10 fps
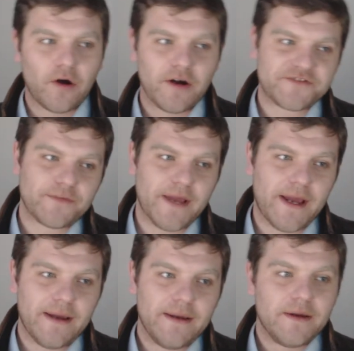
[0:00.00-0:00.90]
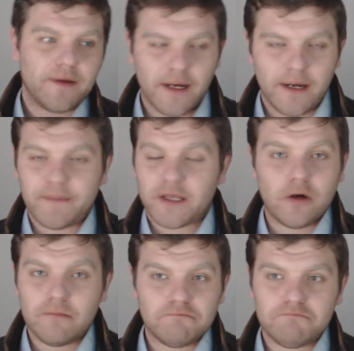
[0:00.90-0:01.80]
and a lot of the guys from there
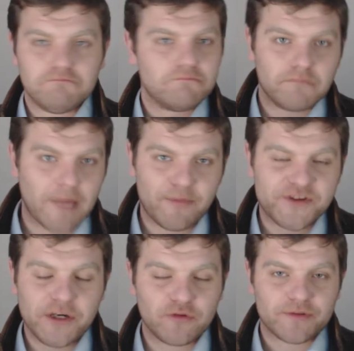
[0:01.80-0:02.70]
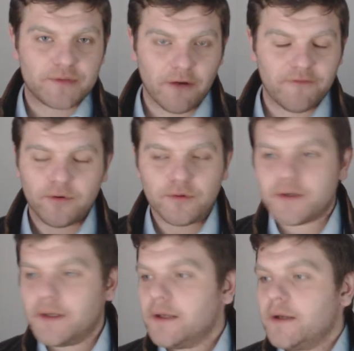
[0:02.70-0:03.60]
uh, become emperor's
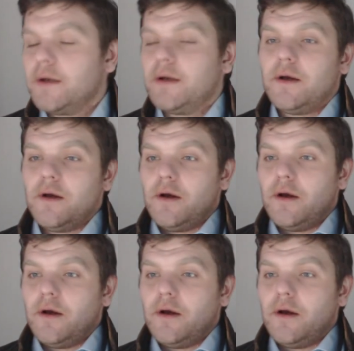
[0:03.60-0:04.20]
children going forward.